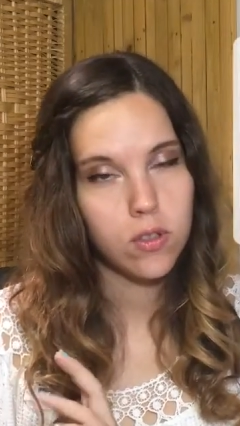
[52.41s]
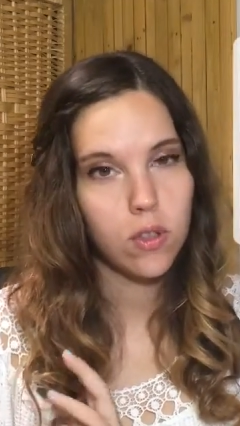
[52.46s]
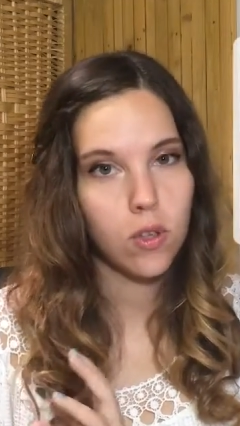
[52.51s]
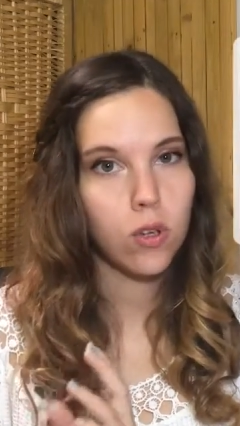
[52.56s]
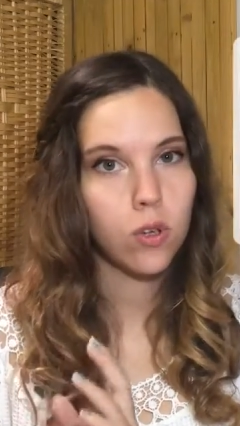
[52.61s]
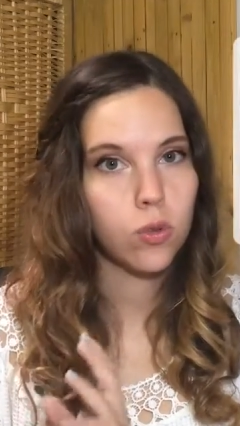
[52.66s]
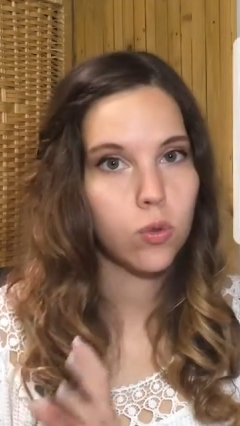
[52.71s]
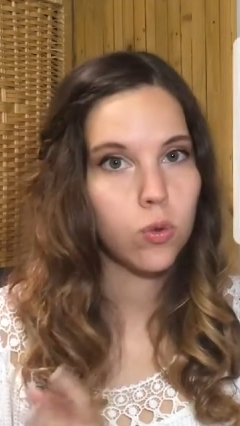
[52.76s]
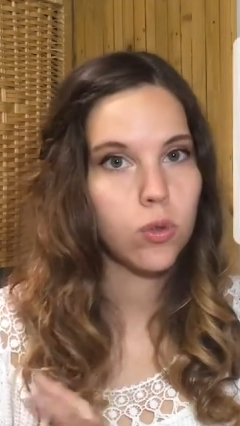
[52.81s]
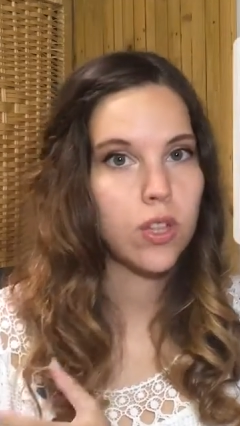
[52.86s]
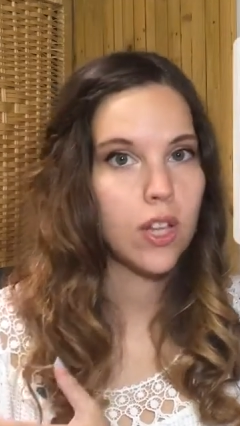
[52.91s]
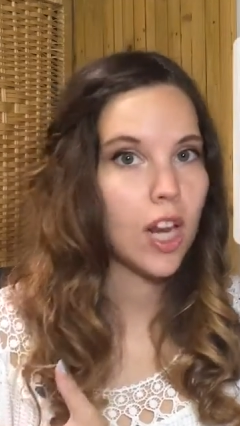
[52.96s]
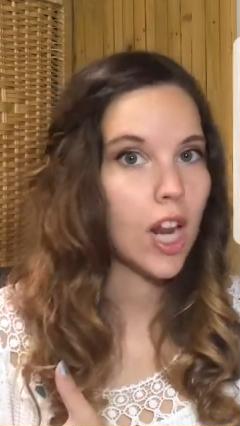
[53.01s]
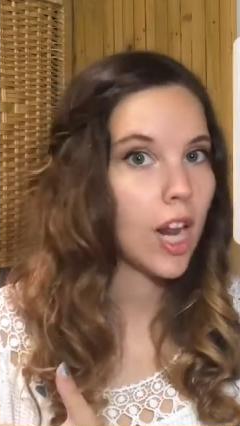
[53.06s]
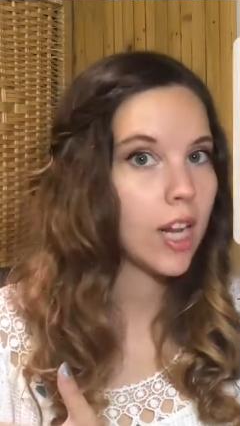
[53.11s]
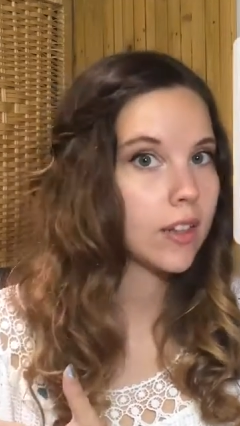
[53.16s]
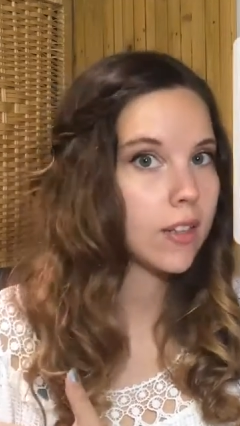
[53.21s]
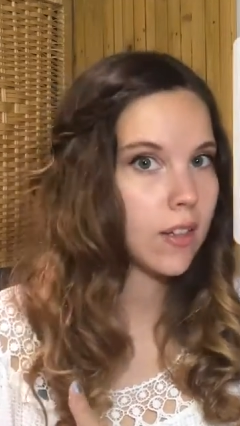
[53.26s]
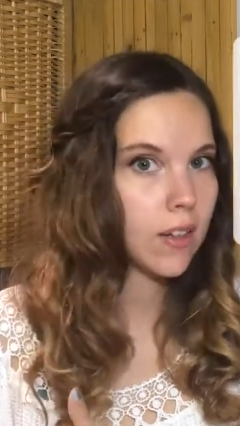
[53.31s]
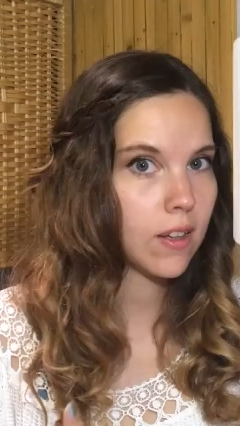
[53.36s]
so tutte le
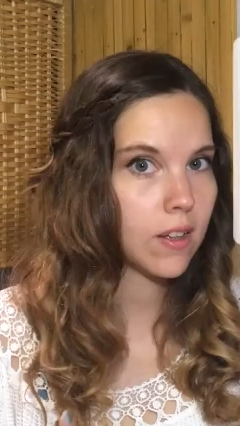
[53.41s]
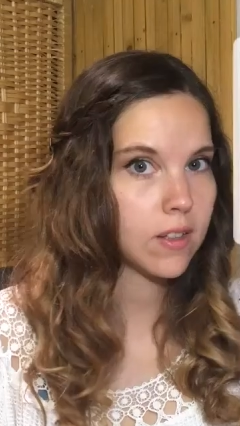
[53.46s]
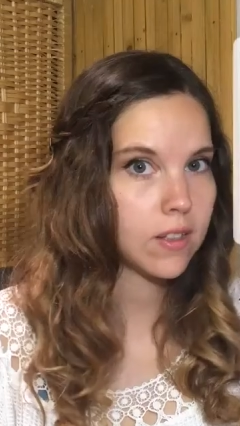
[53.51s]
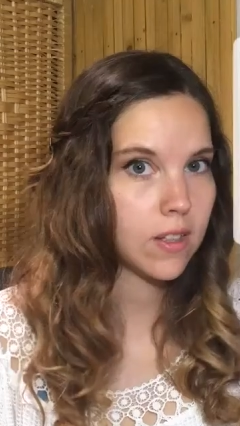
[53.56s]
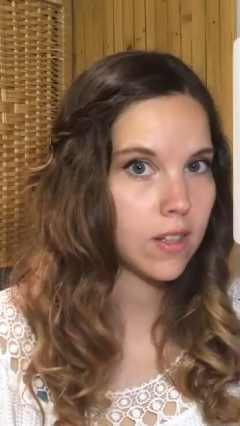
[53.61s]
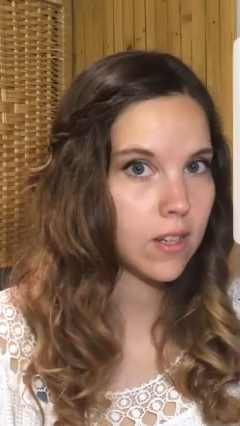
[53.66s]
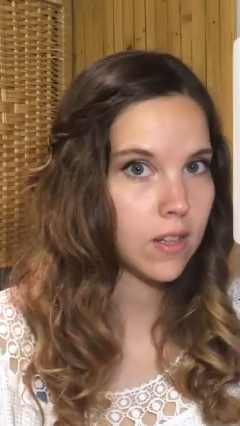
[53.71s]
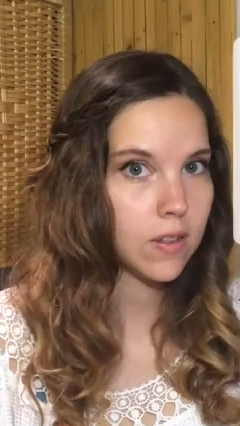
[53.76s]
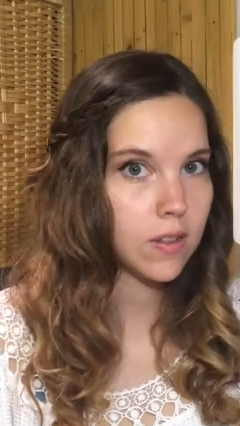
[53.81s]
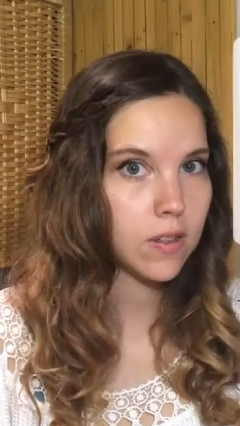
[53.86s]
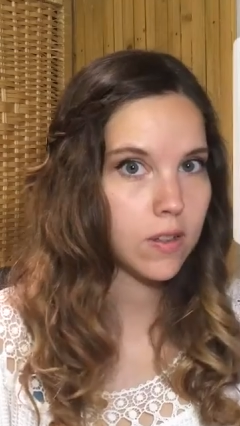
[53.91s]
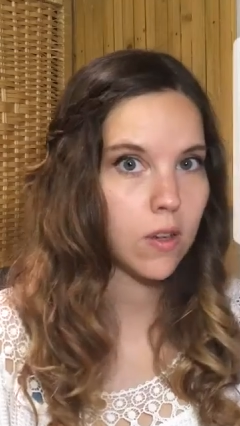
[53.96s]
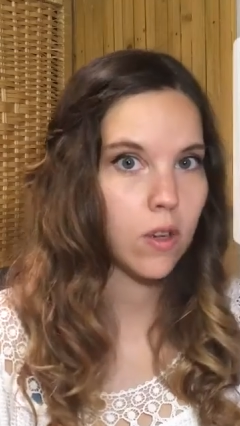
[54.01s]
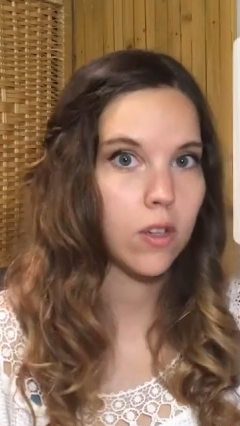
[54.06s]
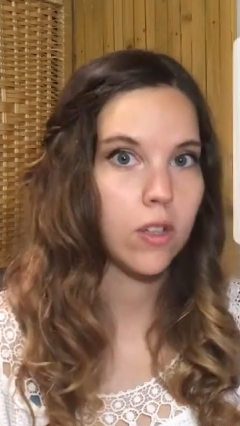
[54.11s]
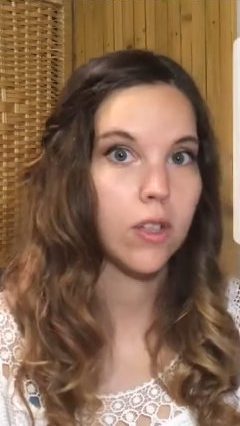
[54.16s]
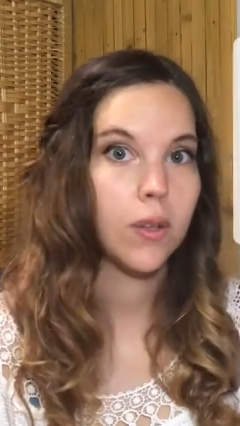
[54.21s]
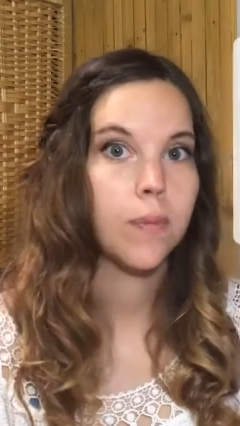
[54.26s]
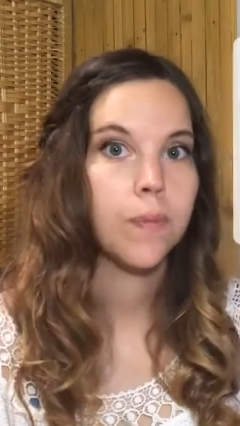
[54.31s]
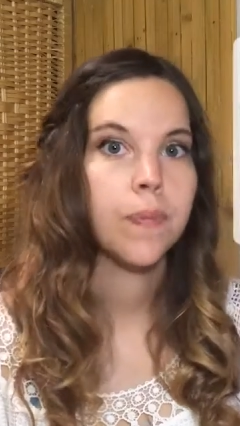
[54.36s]
altre
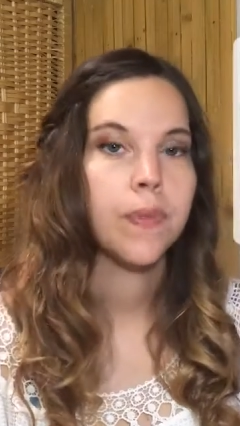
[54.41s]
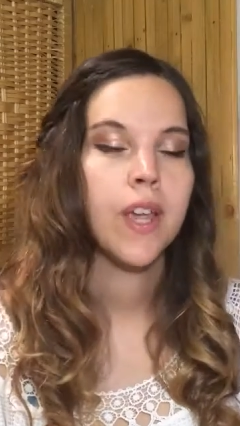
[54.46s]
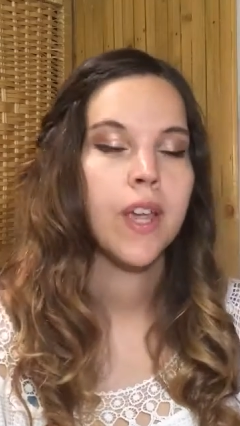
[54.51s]
destinazioni.